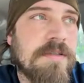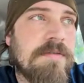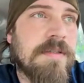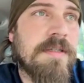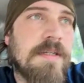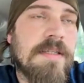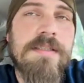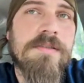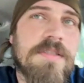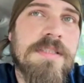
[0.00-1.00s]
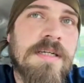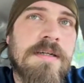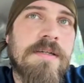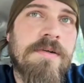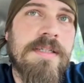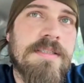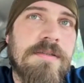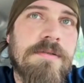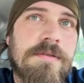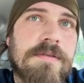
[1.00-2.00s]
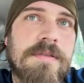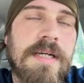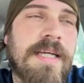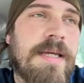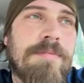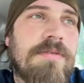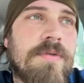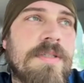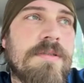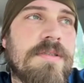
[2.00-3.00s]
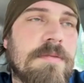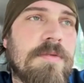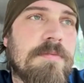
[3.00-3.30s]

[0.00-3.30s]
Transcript: Like there's a ton of crazy news. I can't believe Richard Simmons passed,